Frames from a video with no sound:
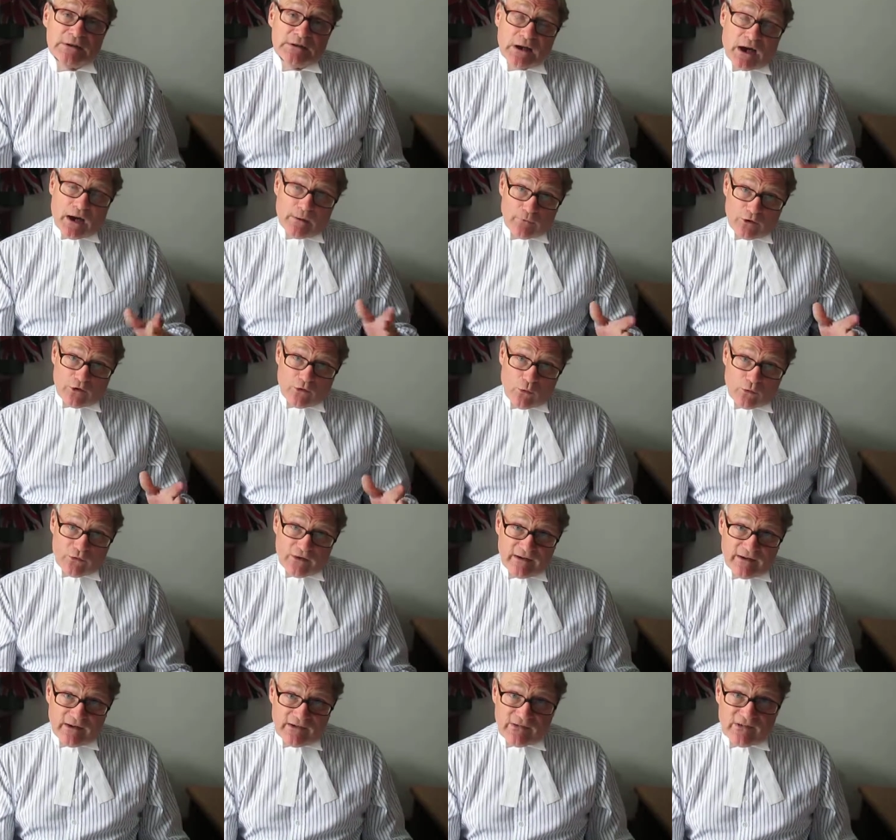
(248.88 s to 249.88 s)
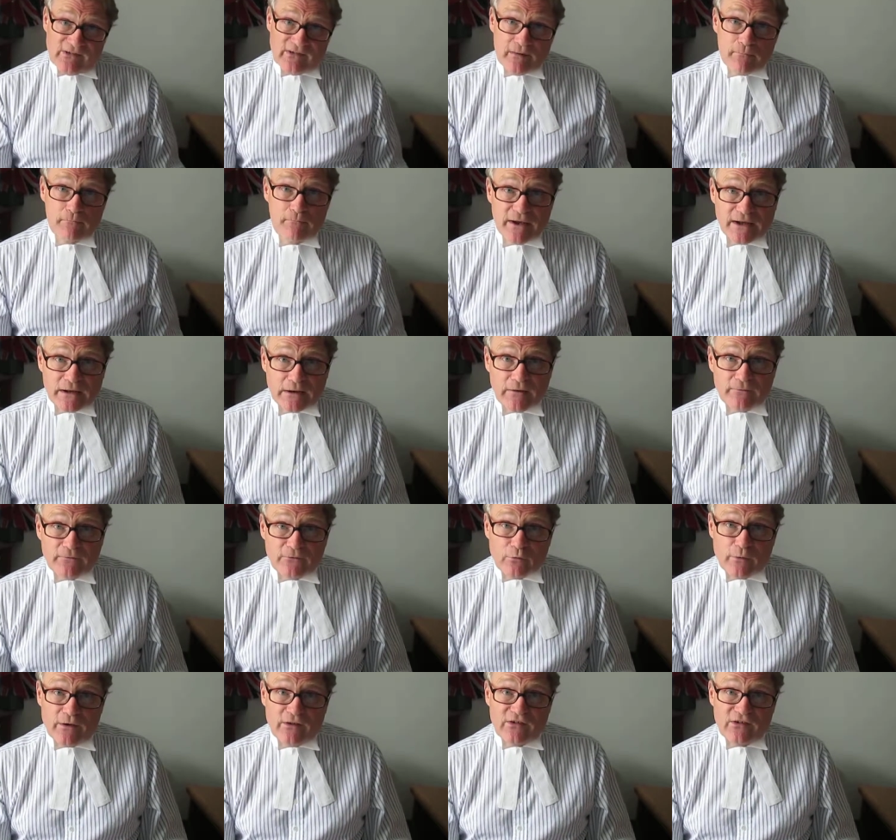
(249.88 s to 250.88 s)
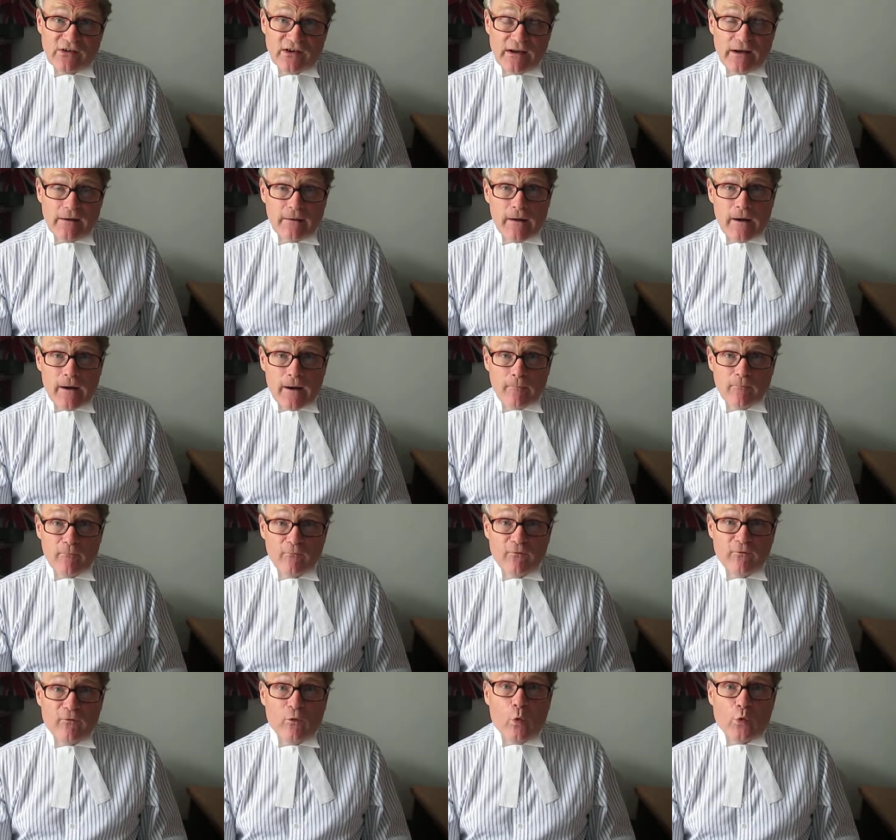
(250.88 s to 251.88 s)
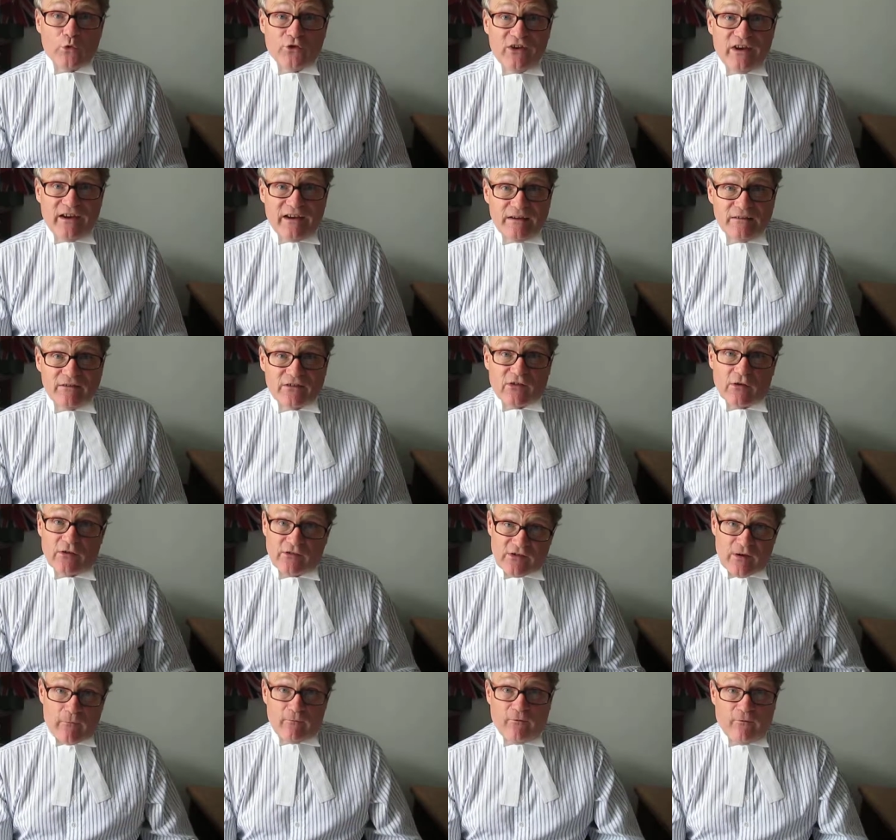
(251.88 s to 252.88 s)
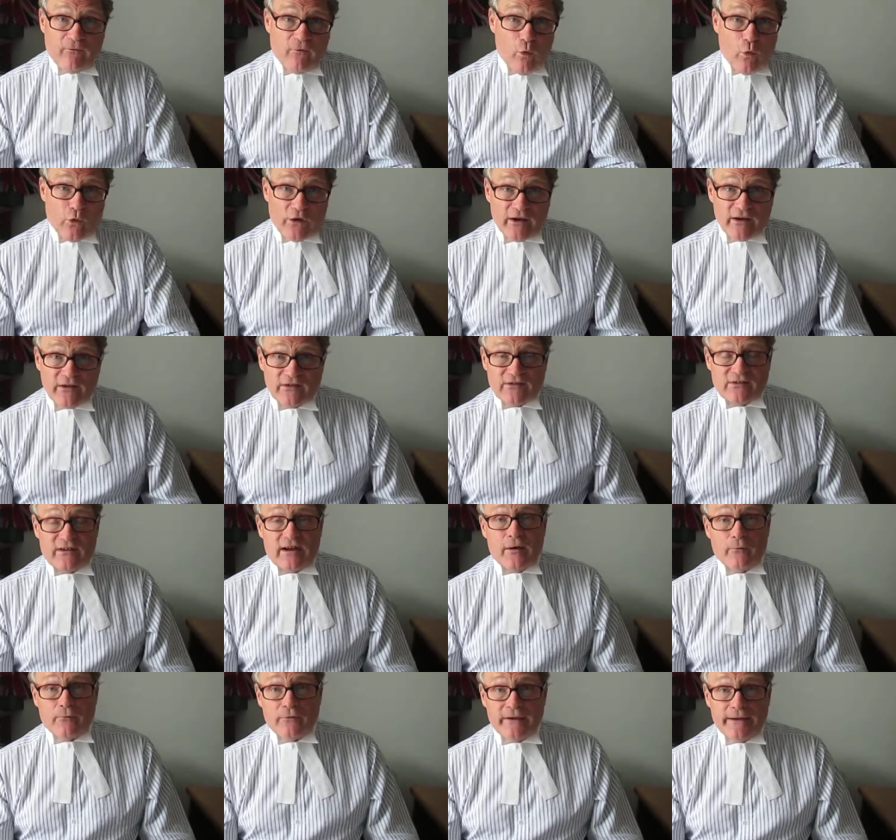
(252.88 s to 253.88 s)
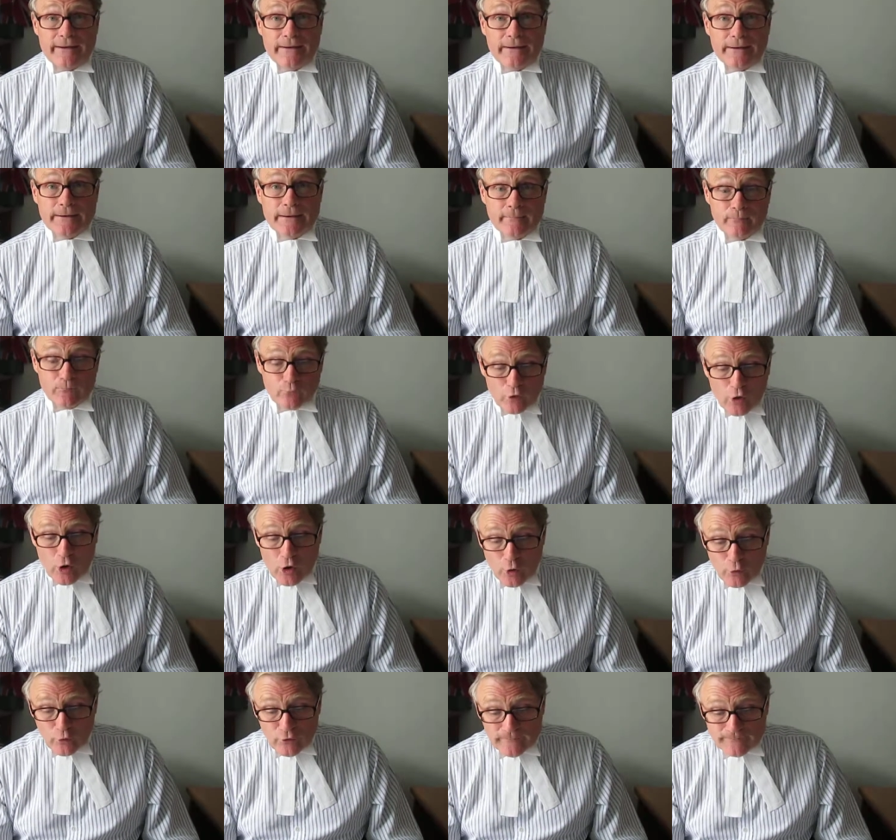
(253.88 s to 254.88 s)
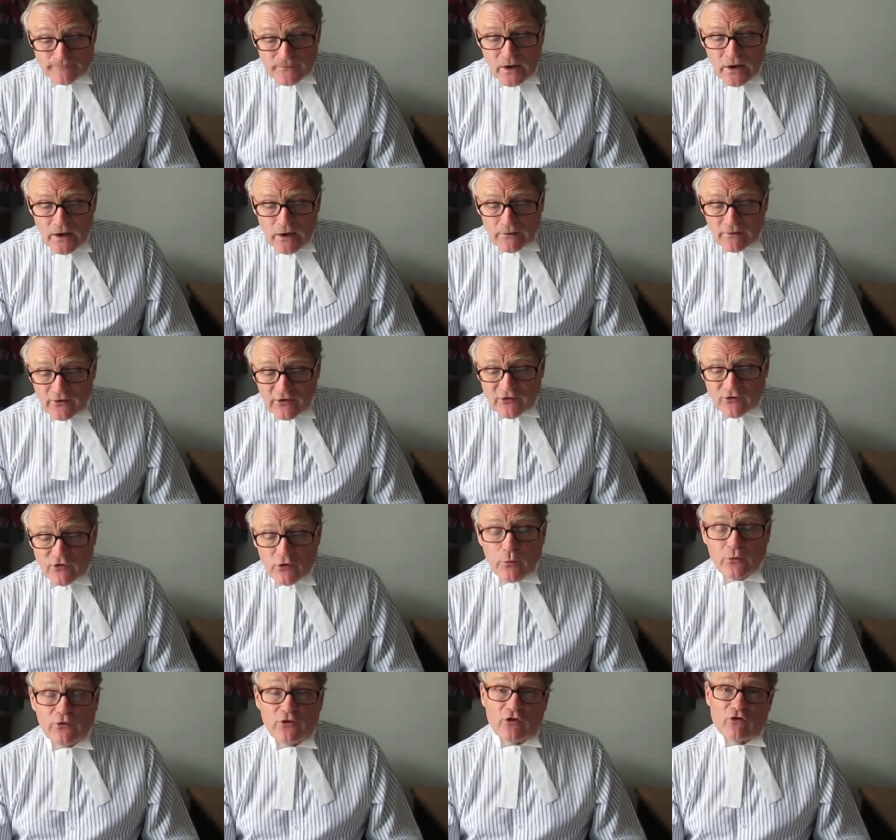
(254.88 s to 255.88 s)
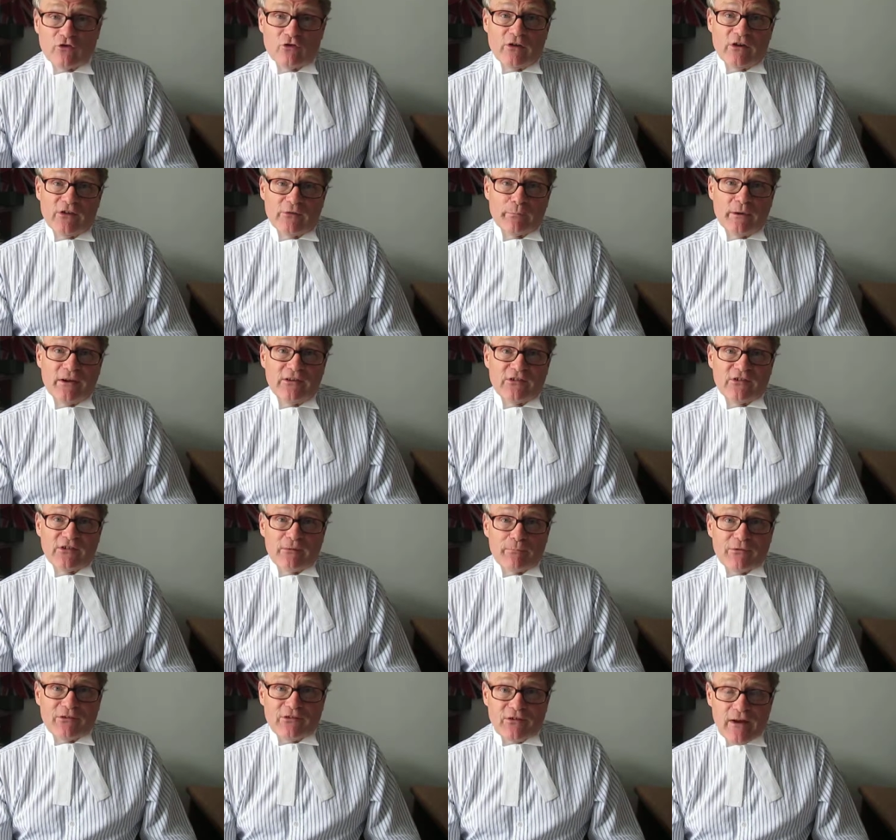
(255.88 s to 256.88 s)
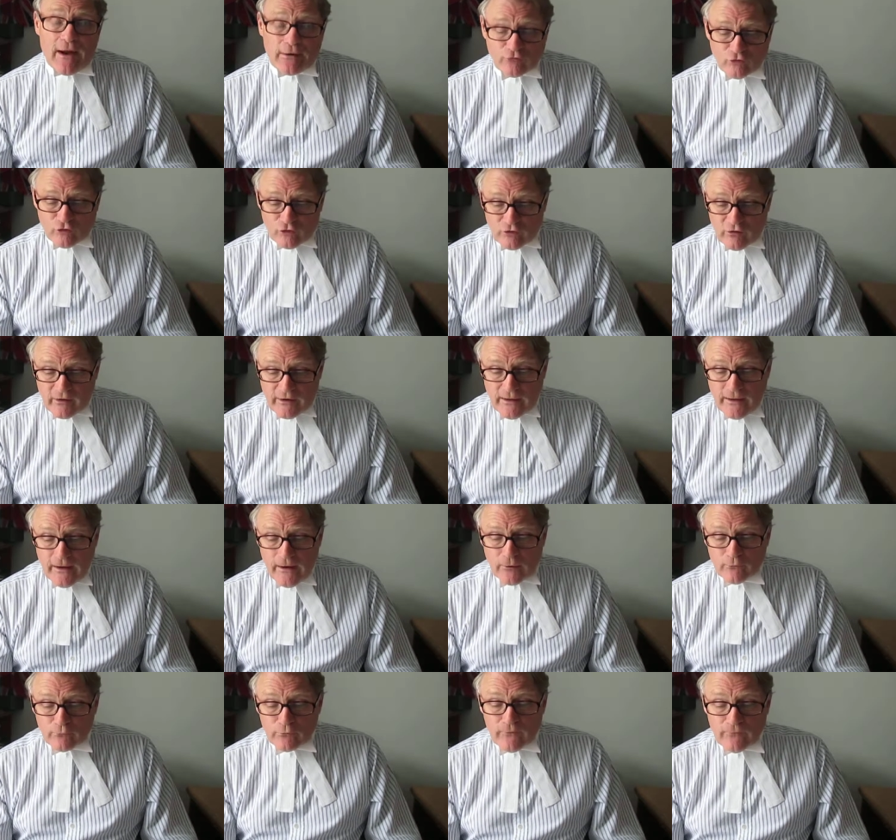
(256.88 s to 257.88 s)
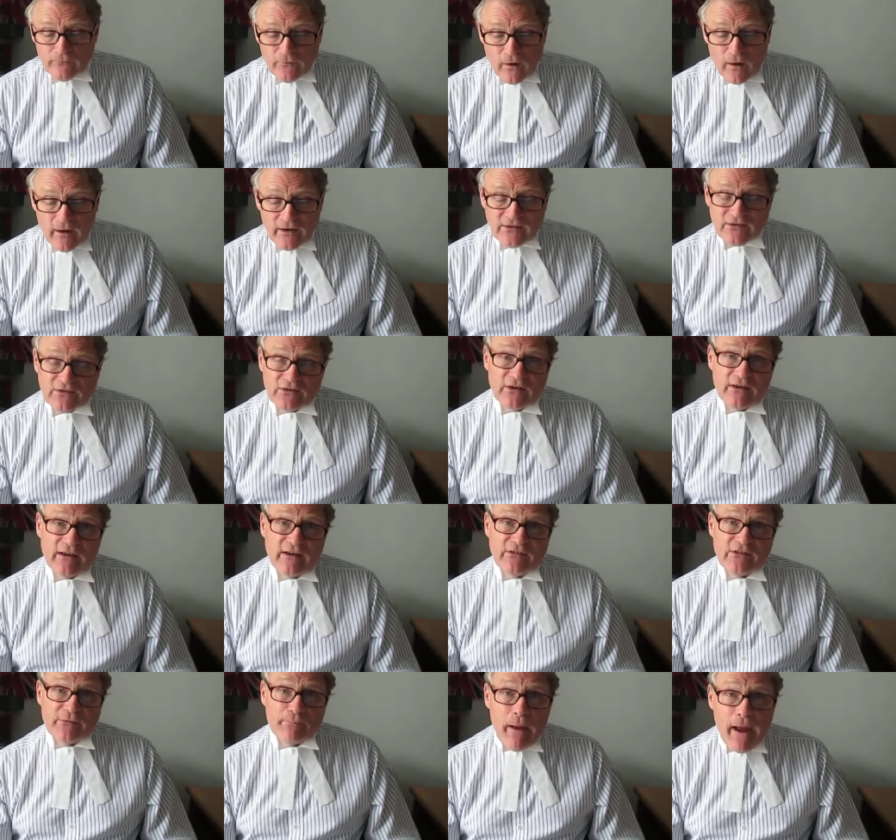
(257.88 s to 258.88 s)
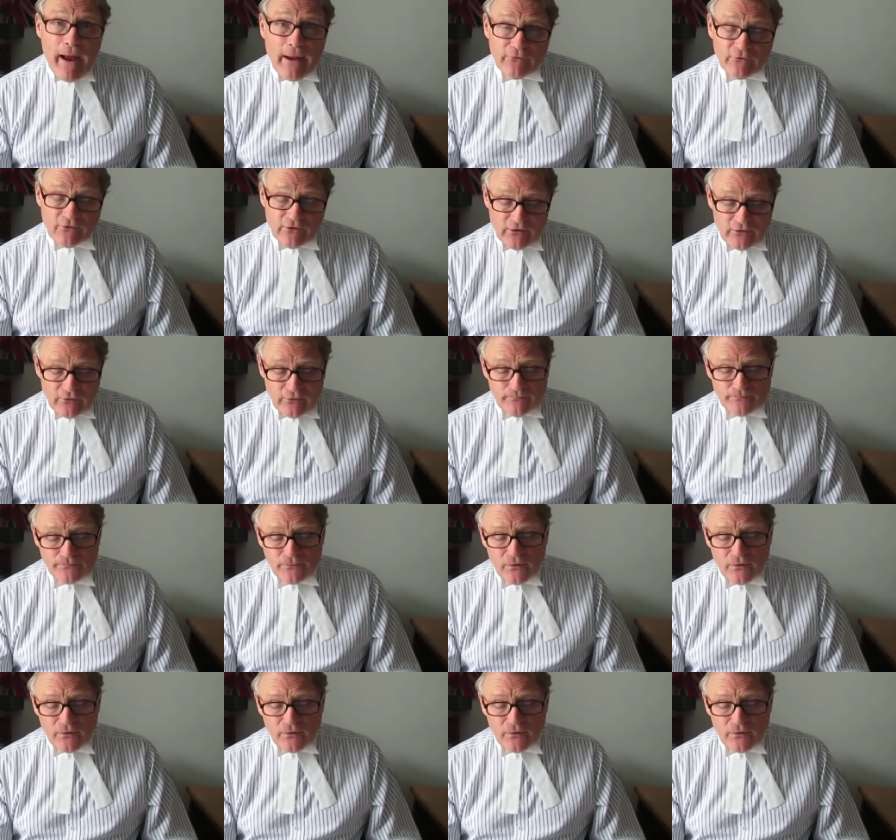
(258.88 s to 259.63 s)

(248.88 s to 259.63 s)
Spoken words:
I'm recording this in the middle of 2014, so it's some 4 years down the road, this new edition has been substantially revised and expanded